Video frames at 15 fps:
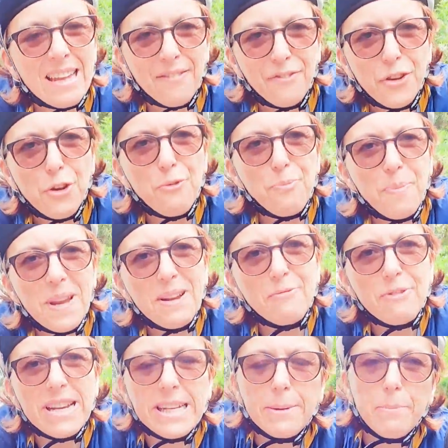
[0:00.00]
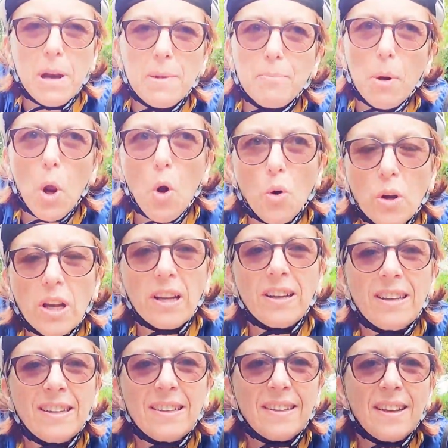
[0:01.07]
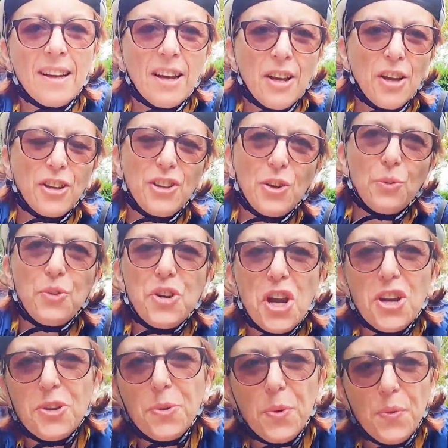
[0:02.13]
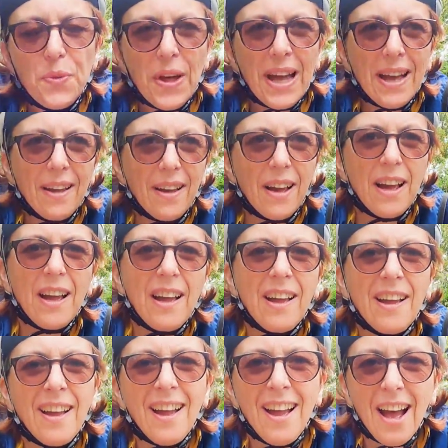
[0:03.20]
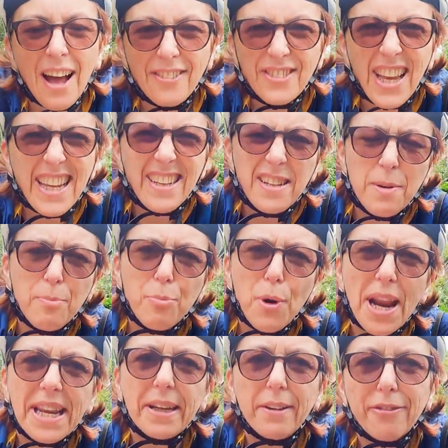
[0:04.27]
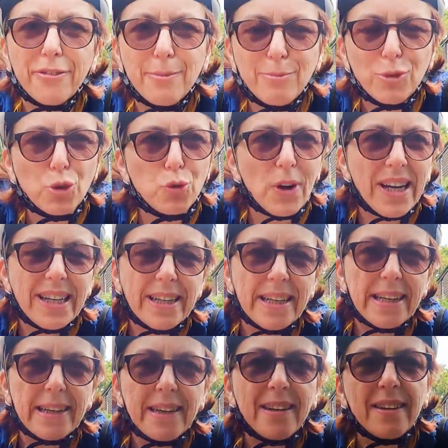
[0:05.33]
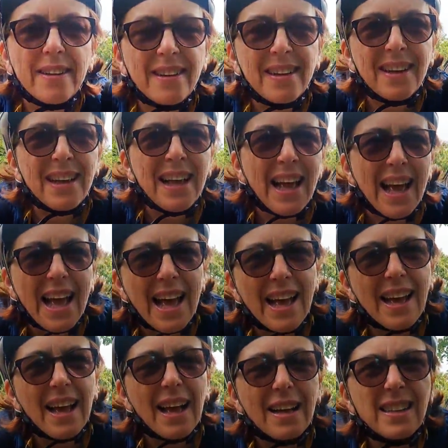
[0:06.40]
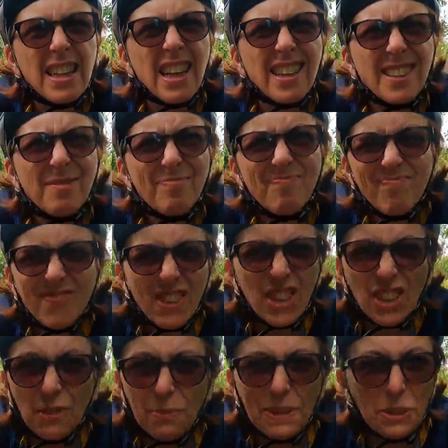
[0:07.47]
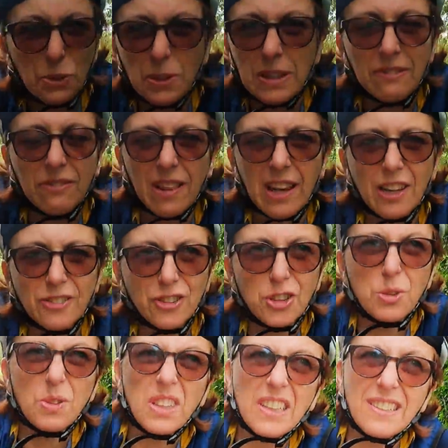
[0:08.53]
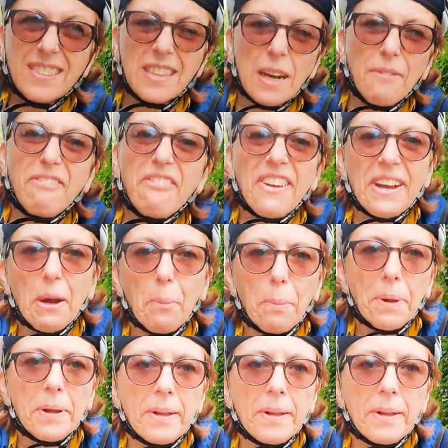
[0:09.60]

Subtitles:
If you've been reading my blog, you'll know that I've taken a break from training because I've been doing it for the last 2 years and I'm fed up.